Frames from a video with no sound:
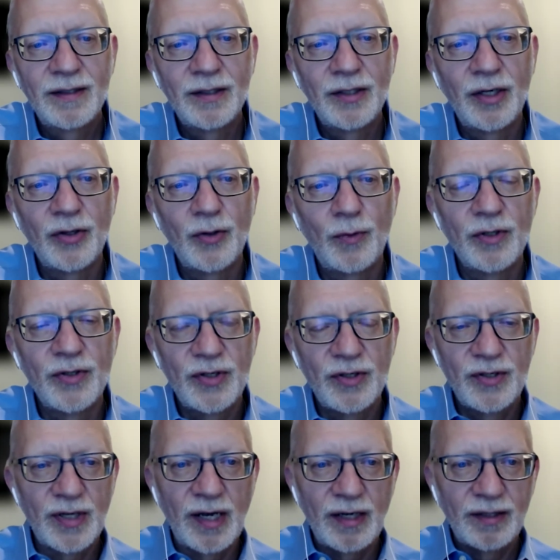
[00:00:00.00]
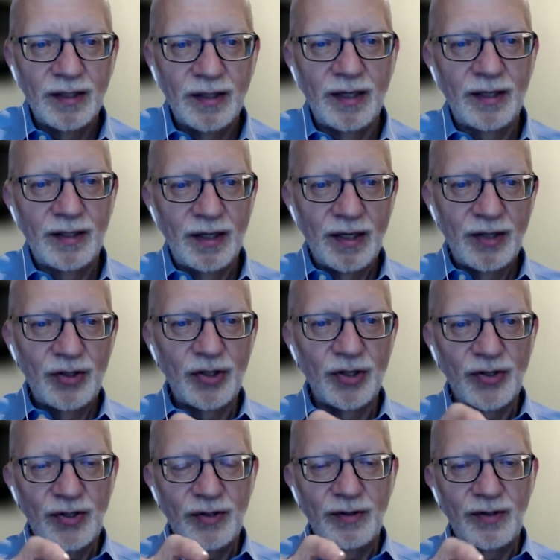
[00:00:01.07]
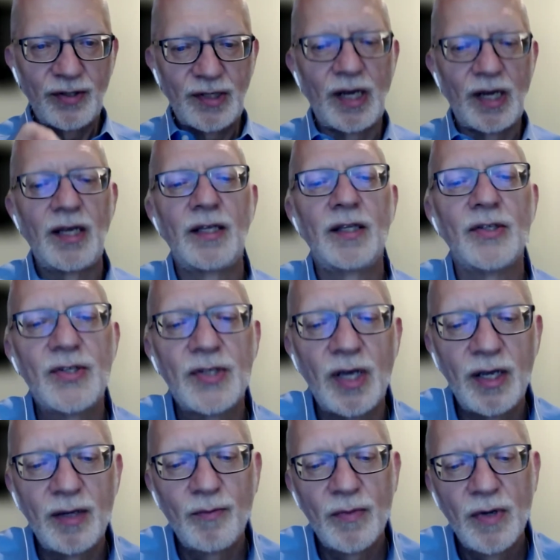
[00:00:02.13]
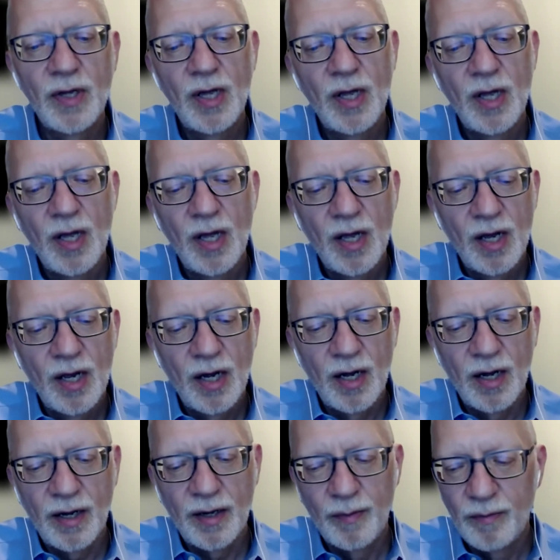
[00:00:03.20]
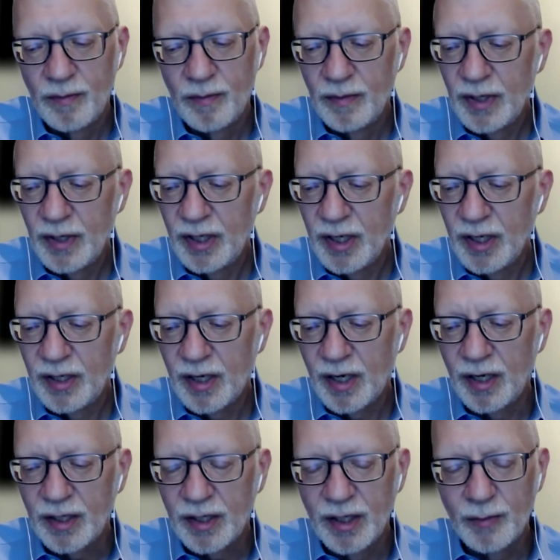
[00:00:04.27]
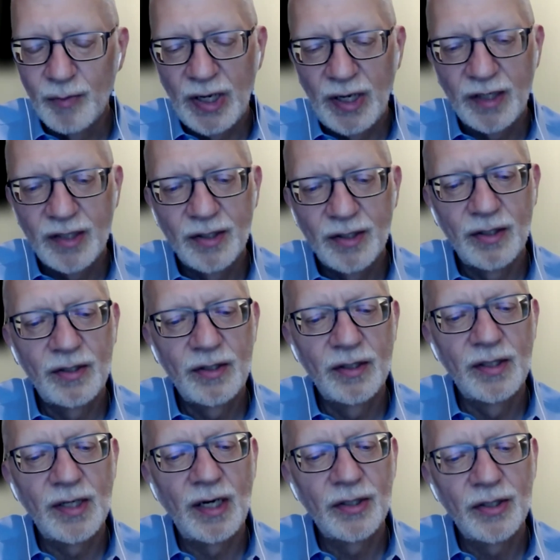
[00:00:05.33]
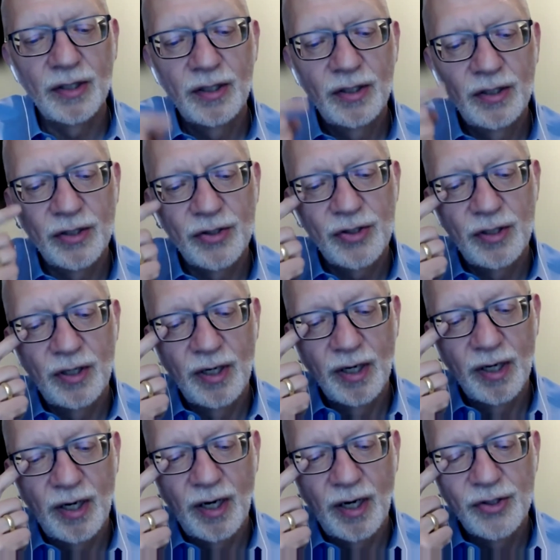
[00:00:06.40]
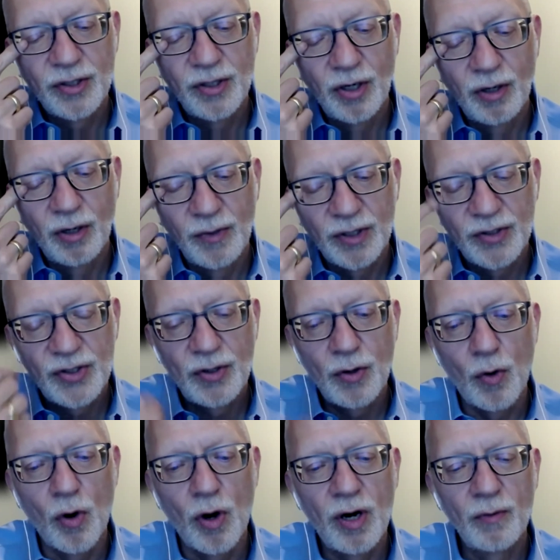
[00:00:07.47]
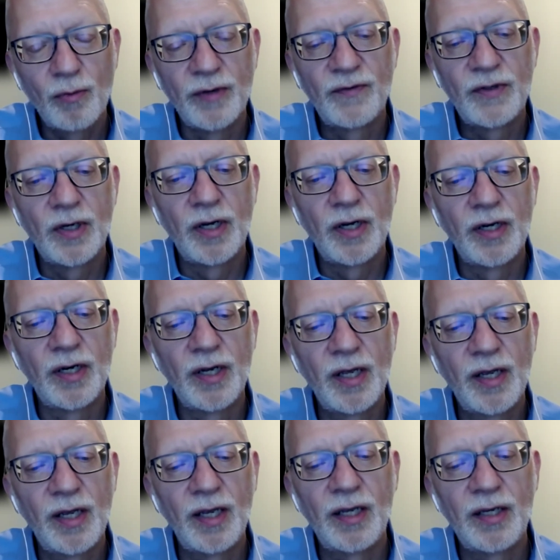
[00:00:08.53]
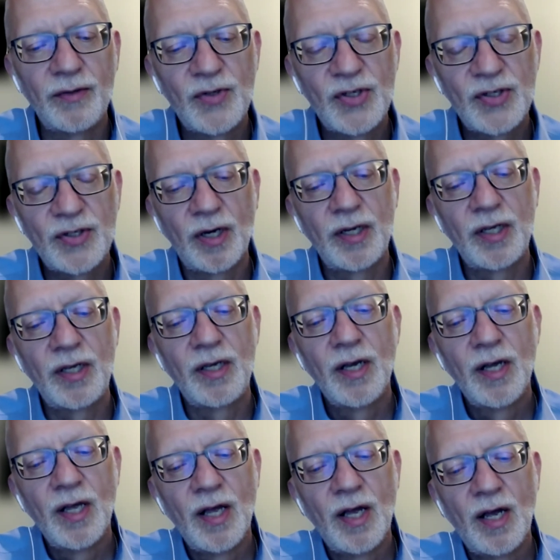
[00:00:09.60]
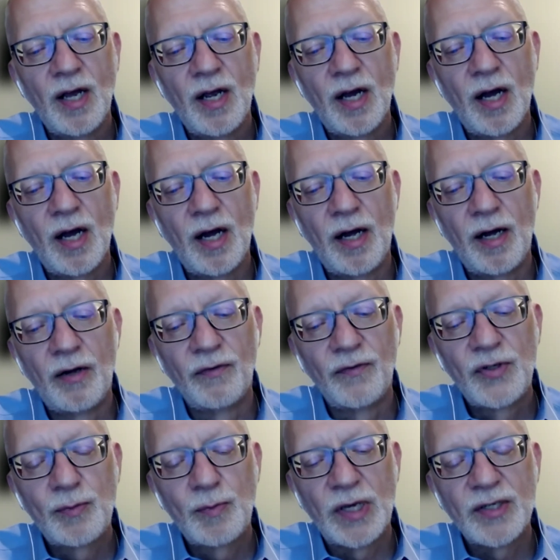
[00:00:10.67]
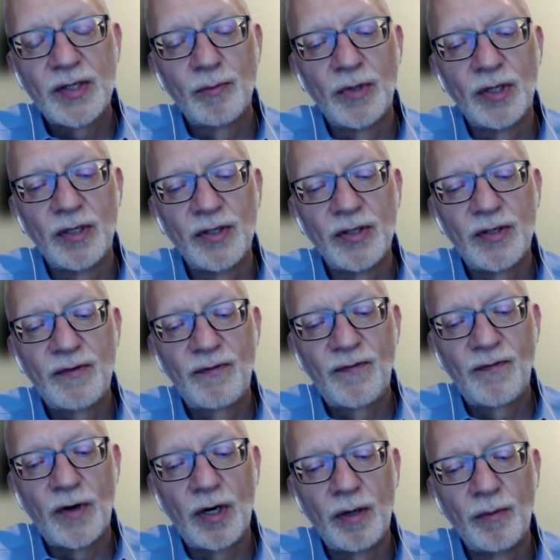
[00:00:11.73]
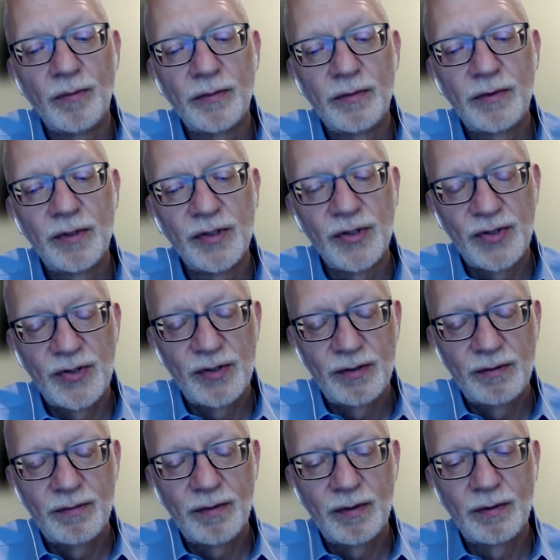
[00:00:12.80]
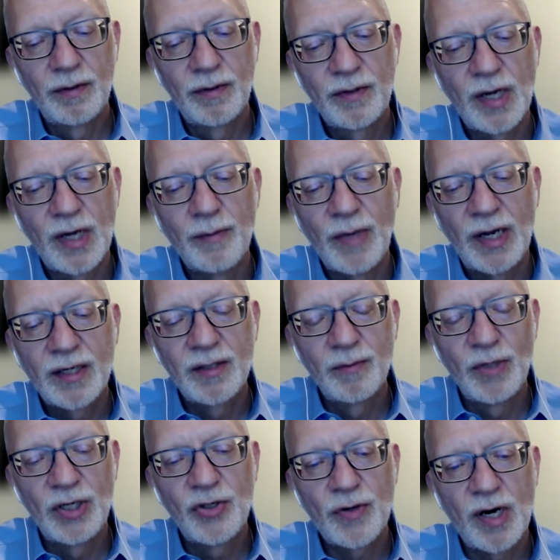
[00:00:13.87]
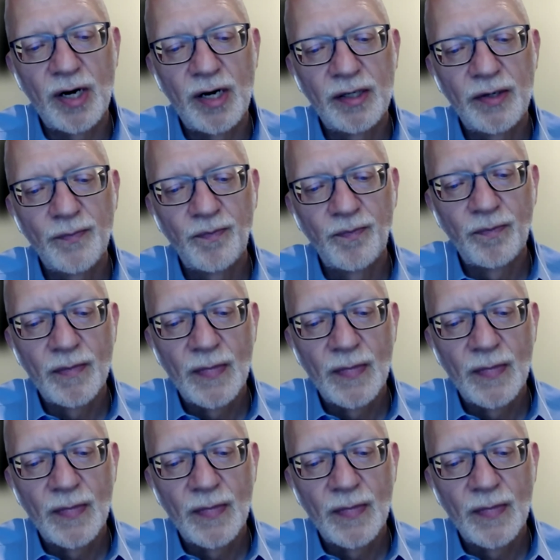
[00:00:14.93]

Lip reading: In other words, it's not like just staying the same. Again, hearkening back to Dr. Kushner and our genomics core, we've done a study of specimens from this thymectomy trial,